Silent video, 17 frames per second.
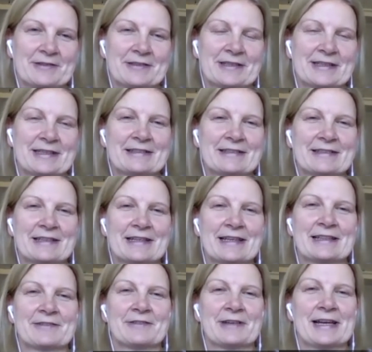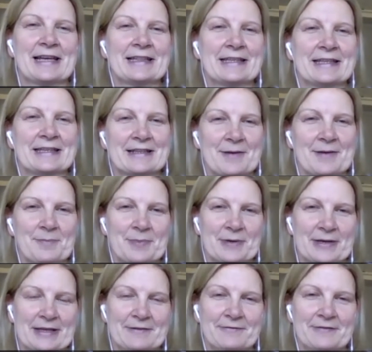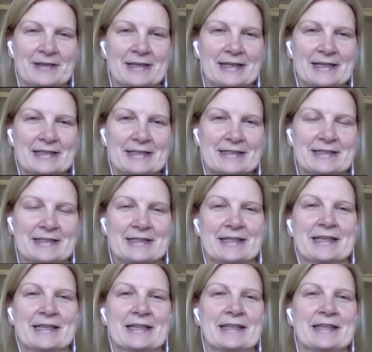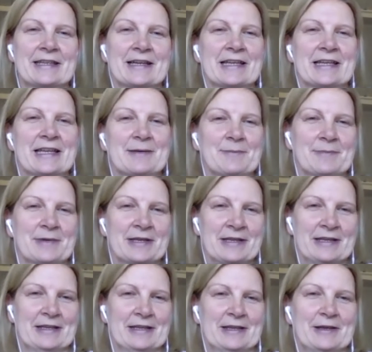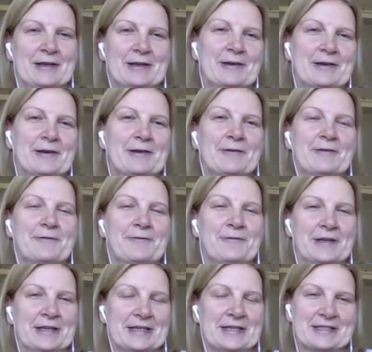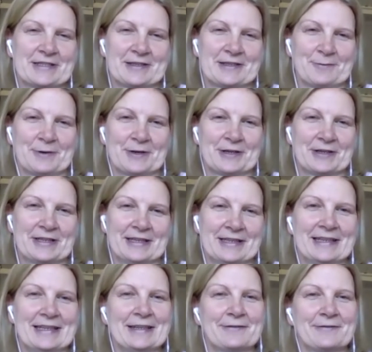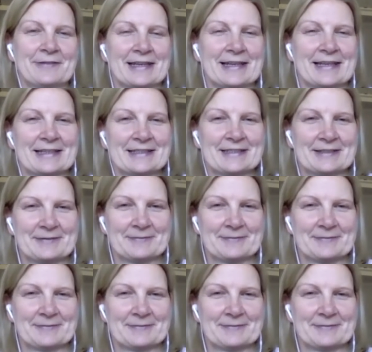It's a health-related company in Finland, and I am Finnish, so working in Finland.